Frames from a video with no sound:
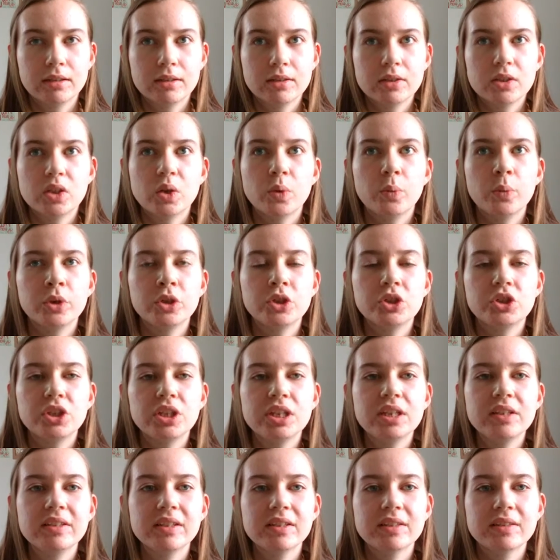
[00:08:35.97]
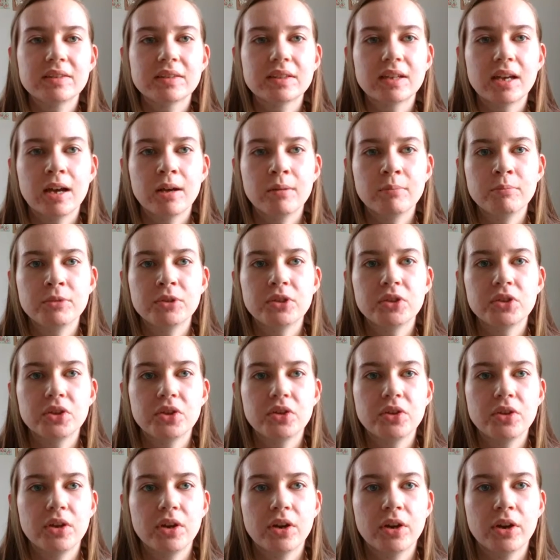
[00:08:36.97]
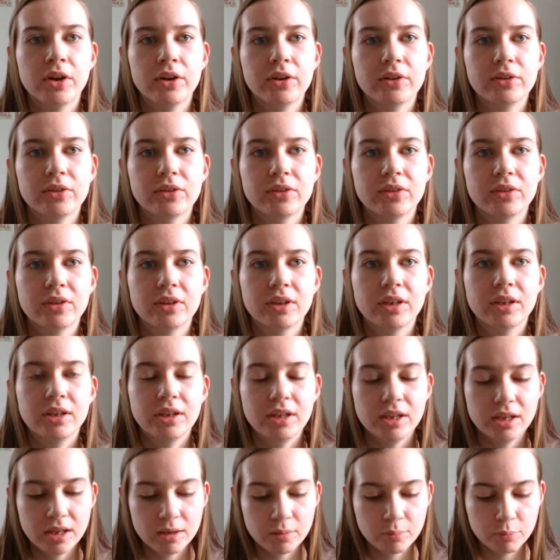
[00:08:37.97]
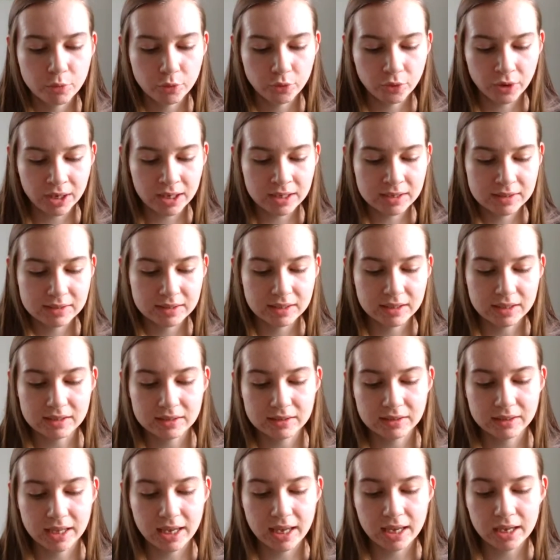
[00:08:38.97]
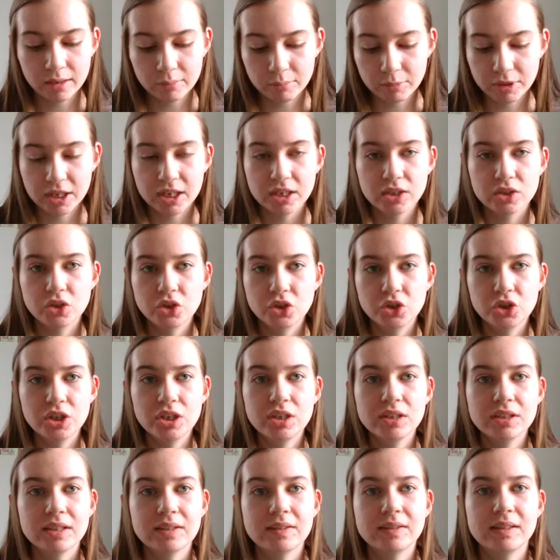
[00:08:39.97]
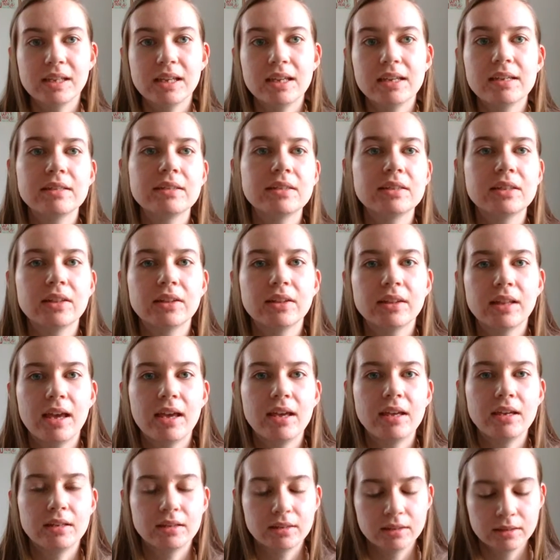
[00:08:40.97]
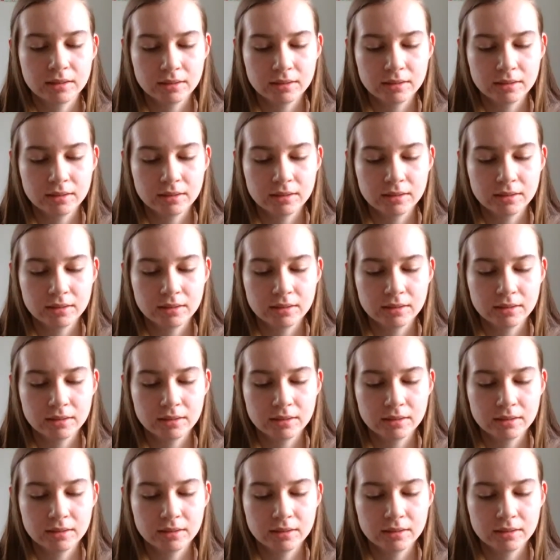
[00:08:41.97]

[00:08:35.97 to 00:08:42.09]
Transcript: So when Jesus comes to the earth, he brings this light because Jesus is the light.